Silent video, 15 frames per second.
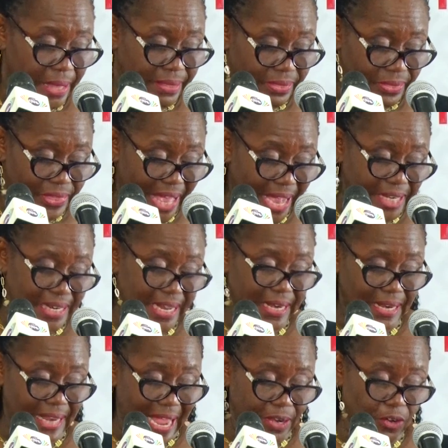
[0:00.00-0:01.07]
Third
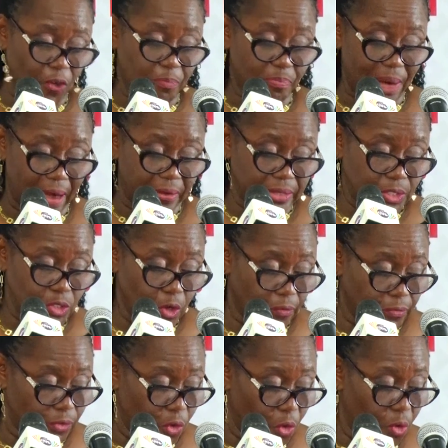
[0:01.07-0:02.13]
in line of priority
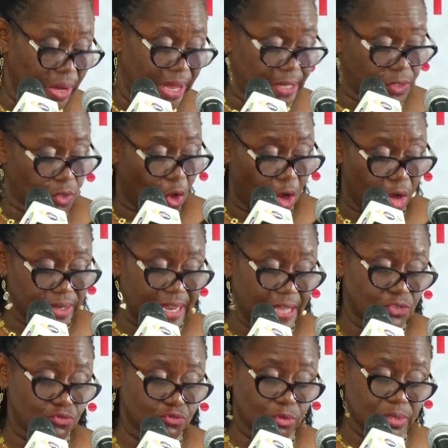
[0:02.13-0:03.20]
of law is
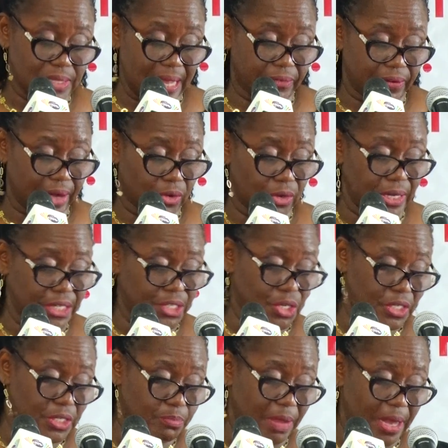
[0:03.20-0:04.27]
orders, rules, and
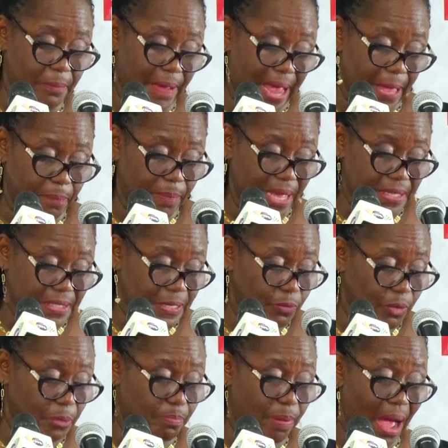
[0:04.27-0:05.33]
regulations made by a person
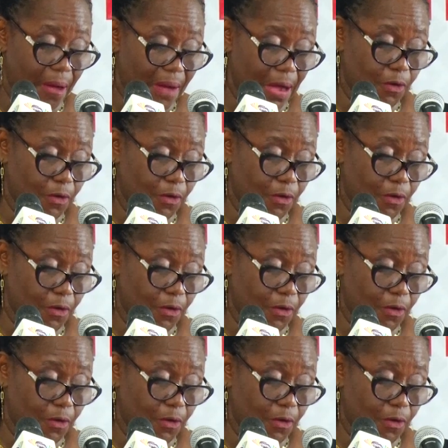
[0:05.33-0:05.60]
with power